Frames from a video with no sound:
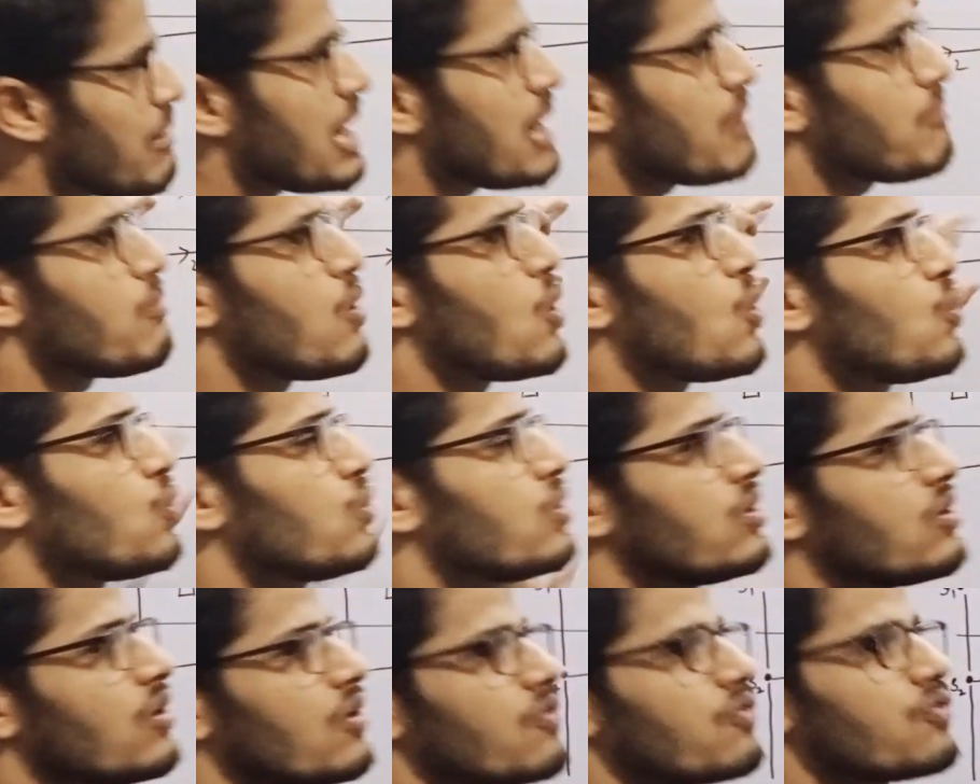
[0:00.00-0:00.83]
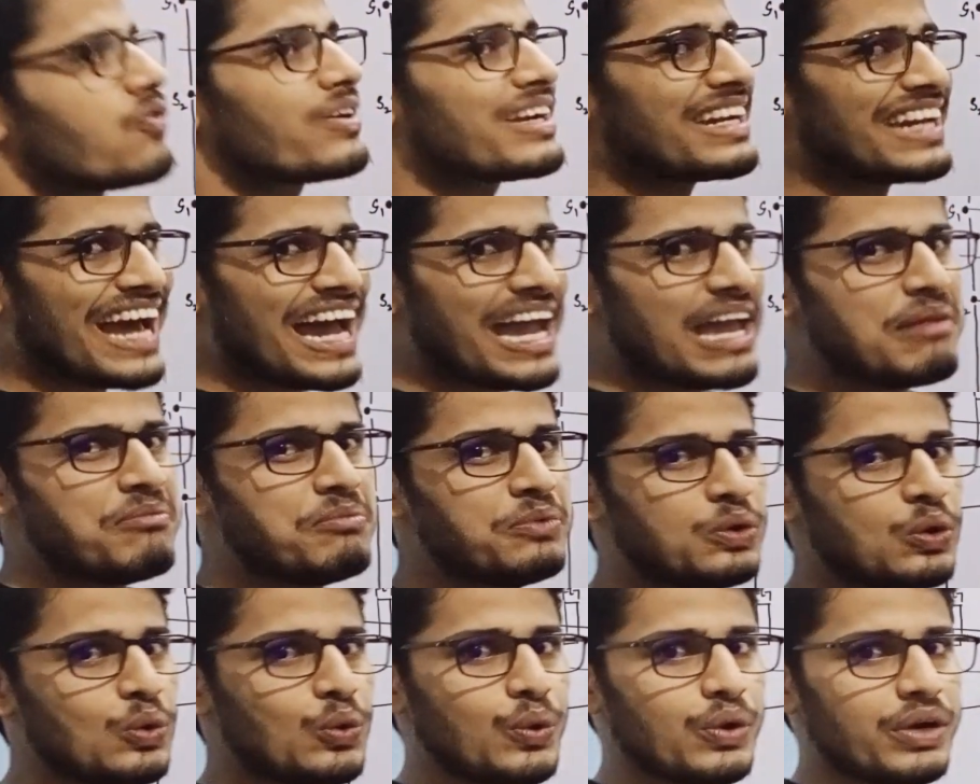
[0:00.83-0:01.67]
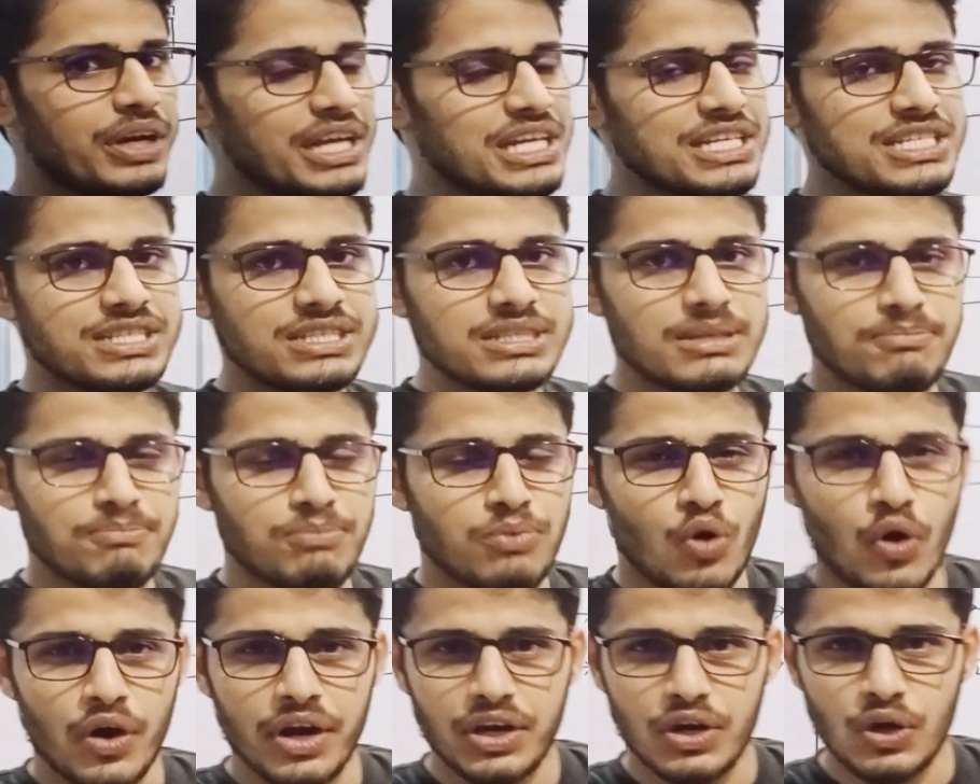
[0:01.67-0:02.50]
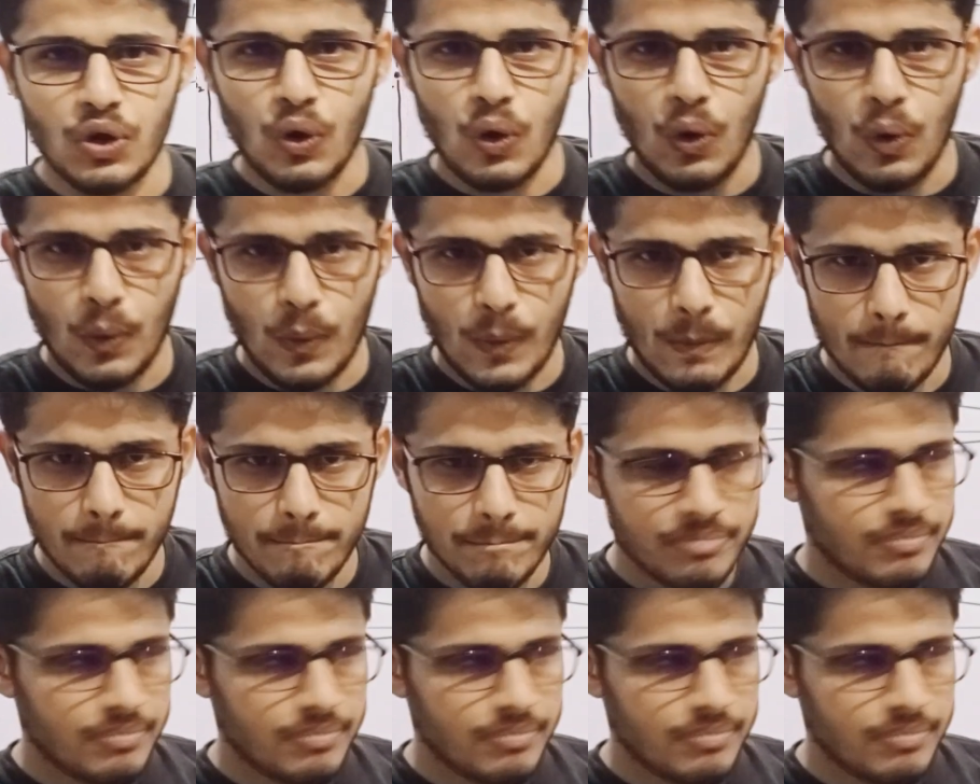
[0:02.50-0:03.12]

amount of time to reach the point O.